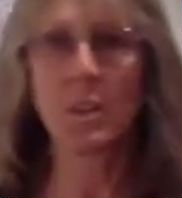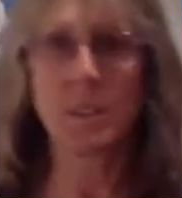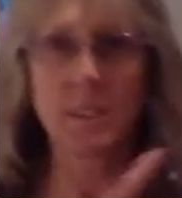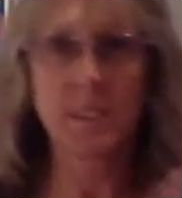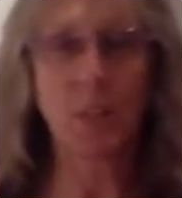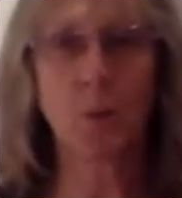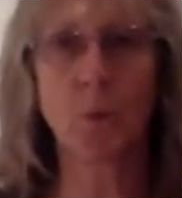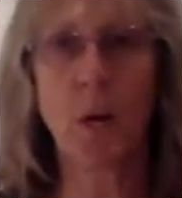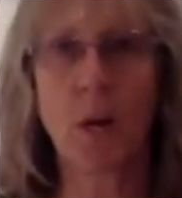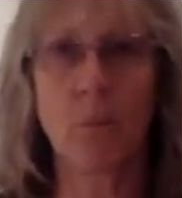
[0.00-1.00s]
So
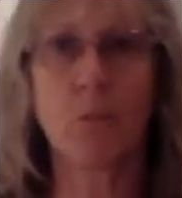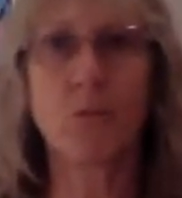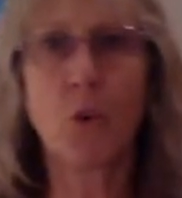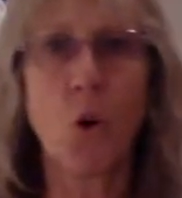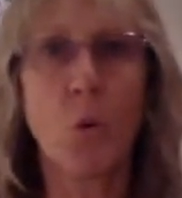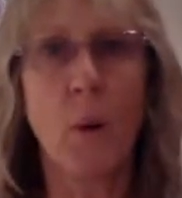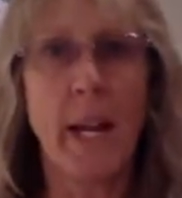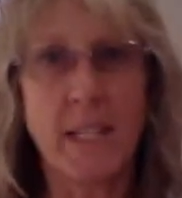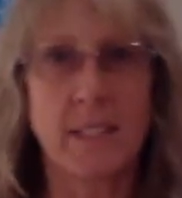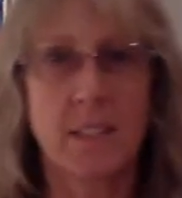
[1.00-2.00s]
4
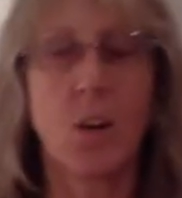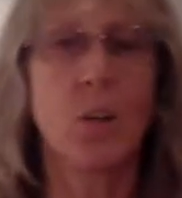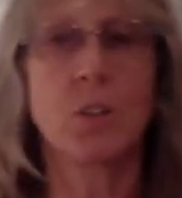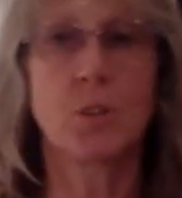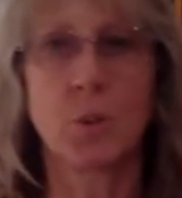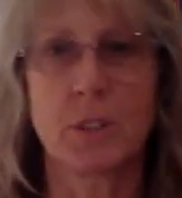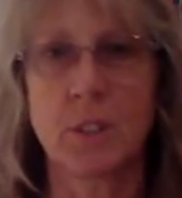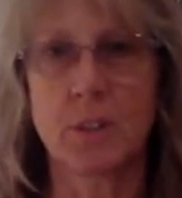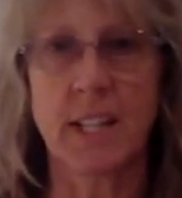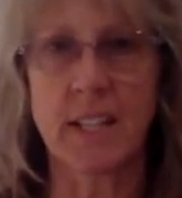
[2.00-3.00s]
ways on the torso
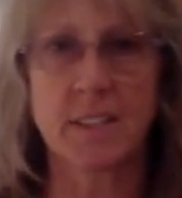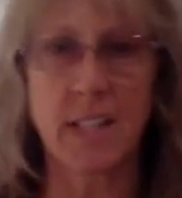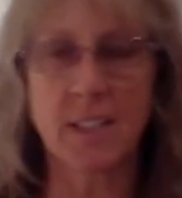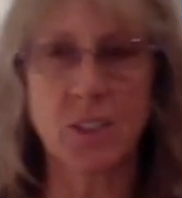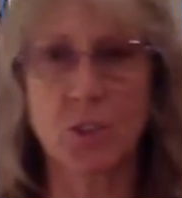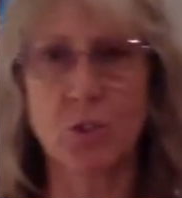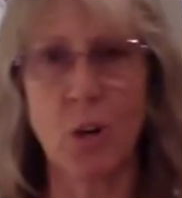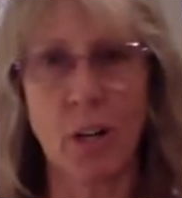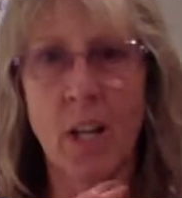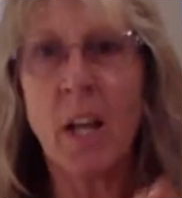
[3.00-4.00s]
to get this nice and strong.
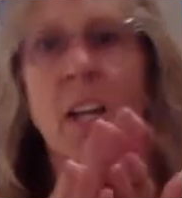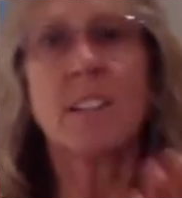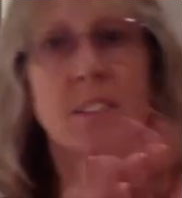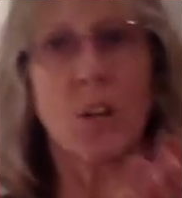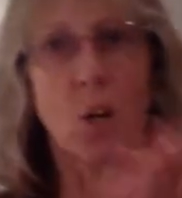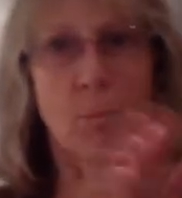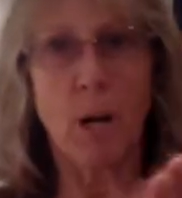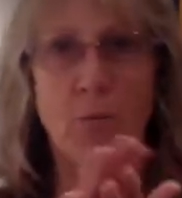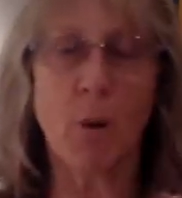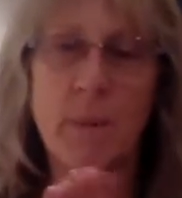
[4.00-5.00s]
Start by
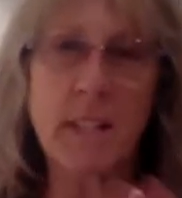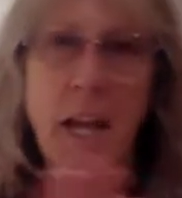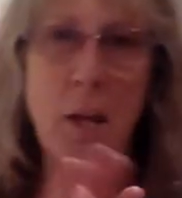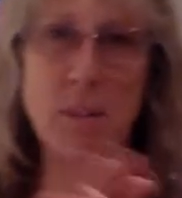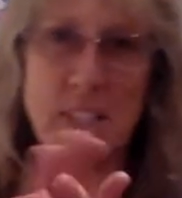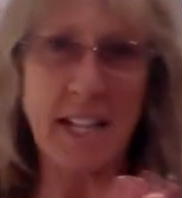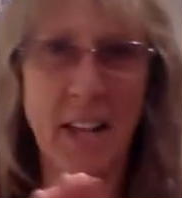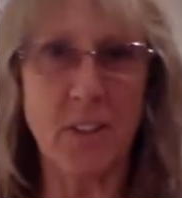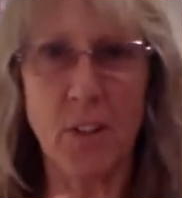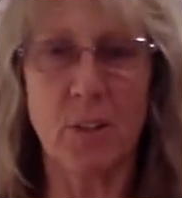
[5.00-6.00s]
rubbing the hands
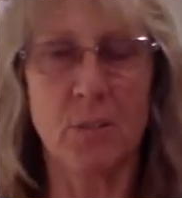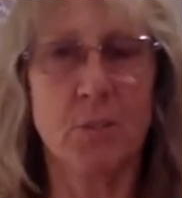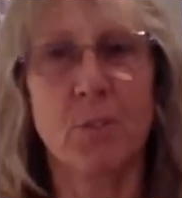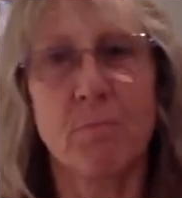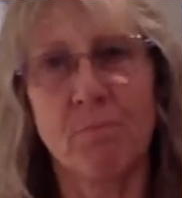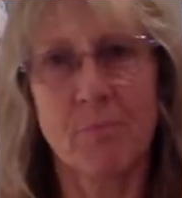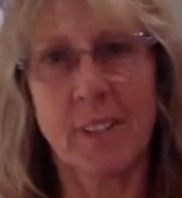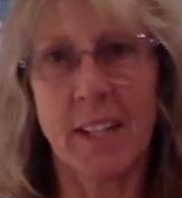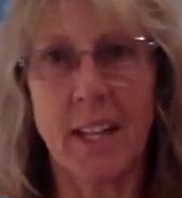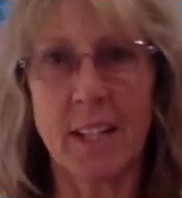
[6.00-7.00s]
together,
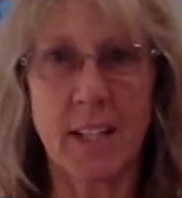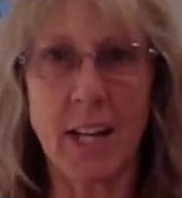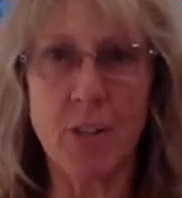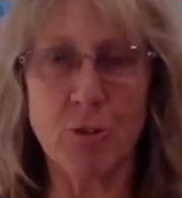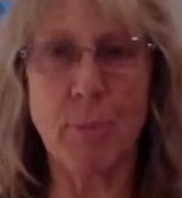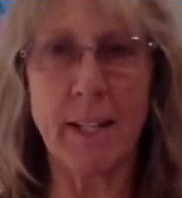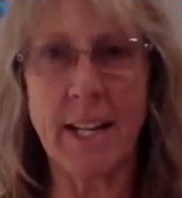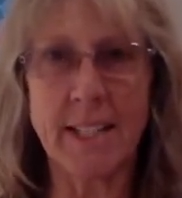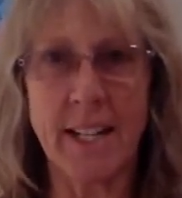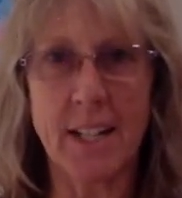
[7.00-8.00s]
get the
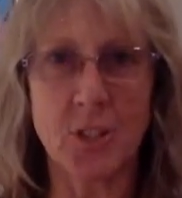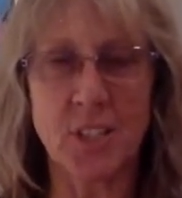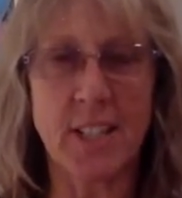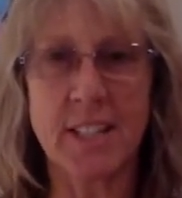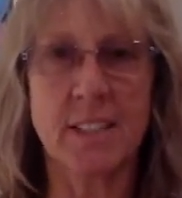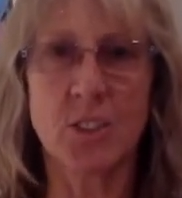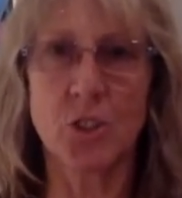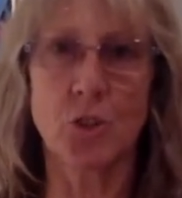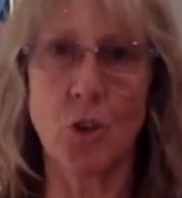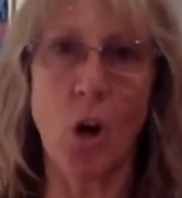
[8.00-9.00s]
electromagnetic energy nice and
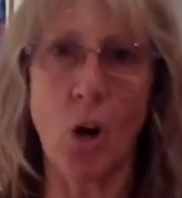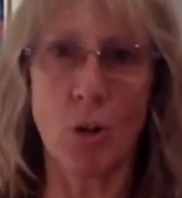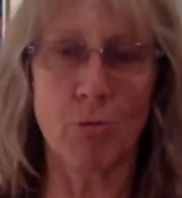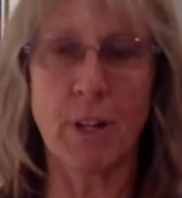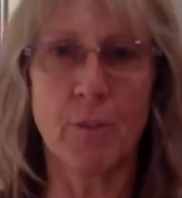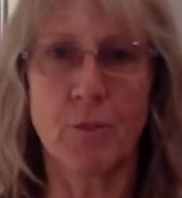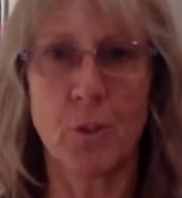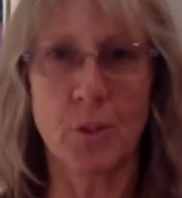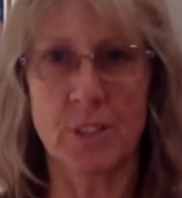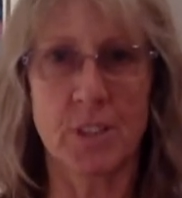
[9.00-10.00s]
strong,
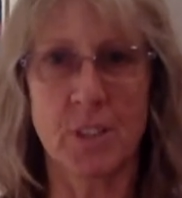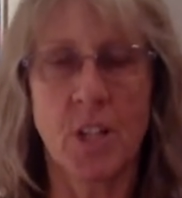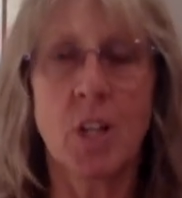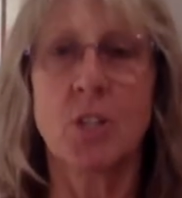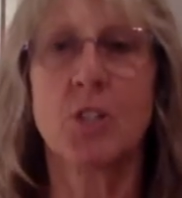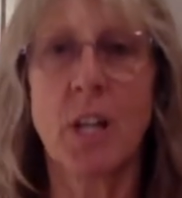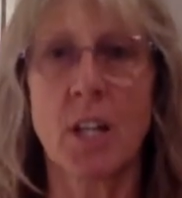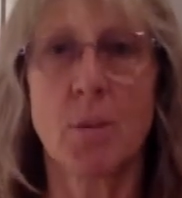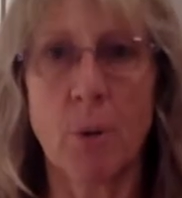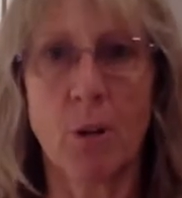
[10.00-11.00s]
reinforced,
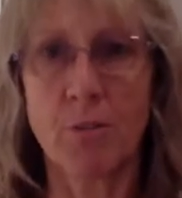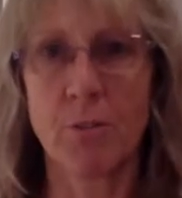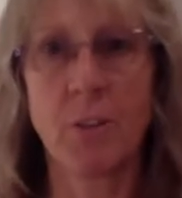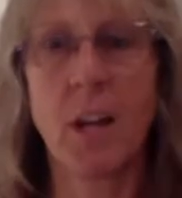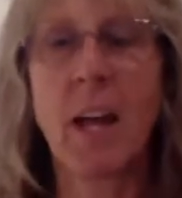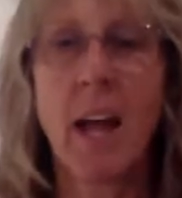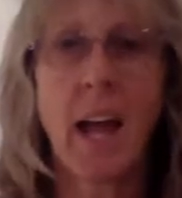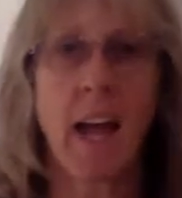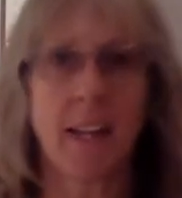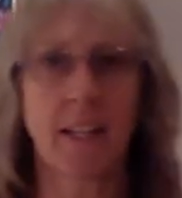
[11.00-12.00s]
shake them off,
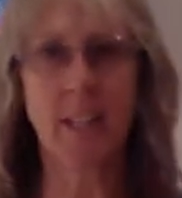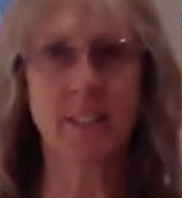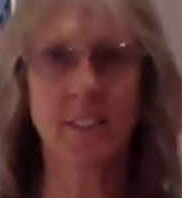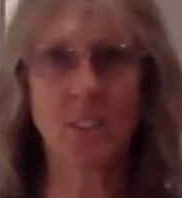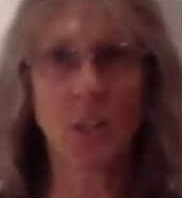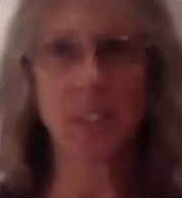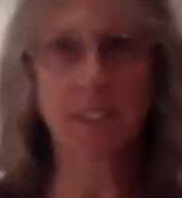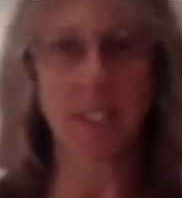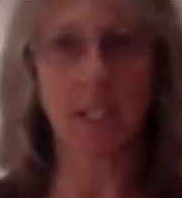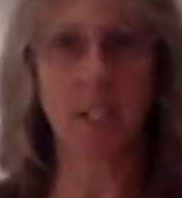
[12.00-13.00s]
and then
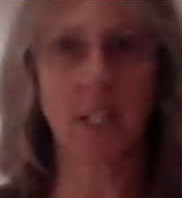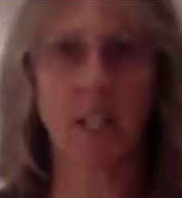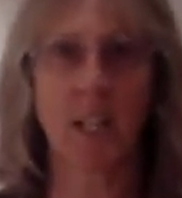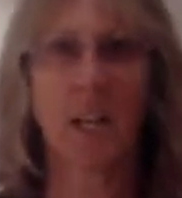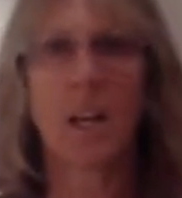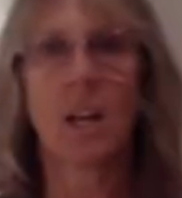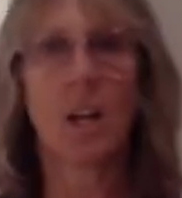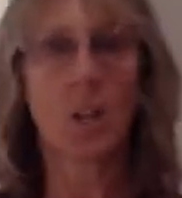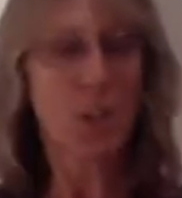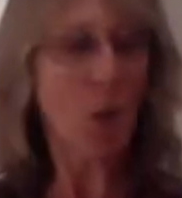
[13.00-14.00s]
starting
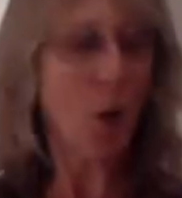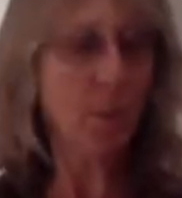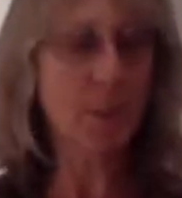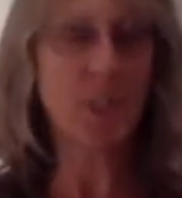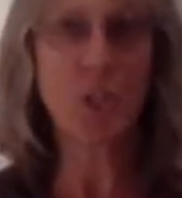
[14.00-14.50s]
at the opposite